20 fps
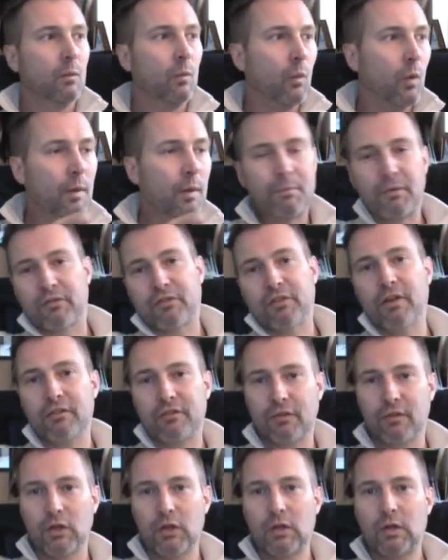what
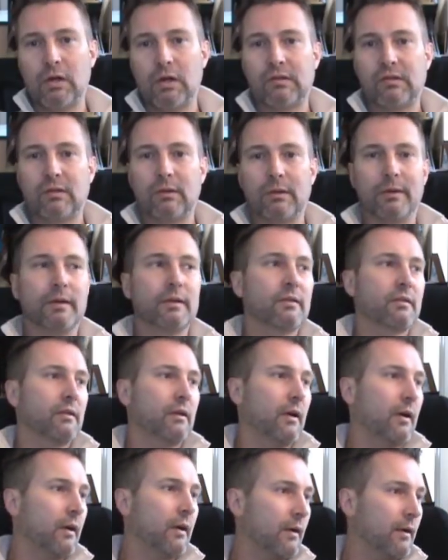percentage of the law
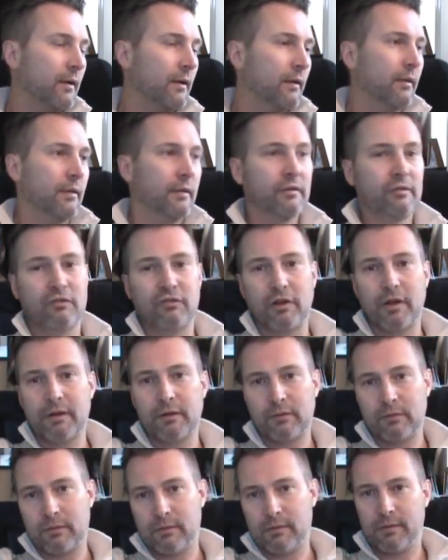students are this
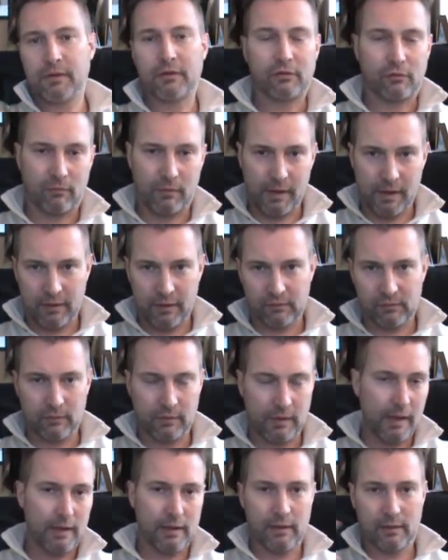gender or this race
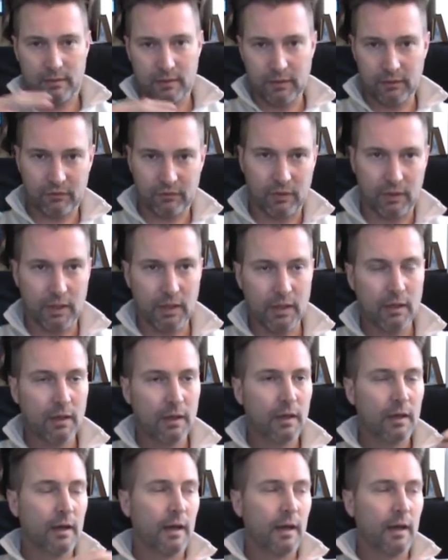or that ethnicity?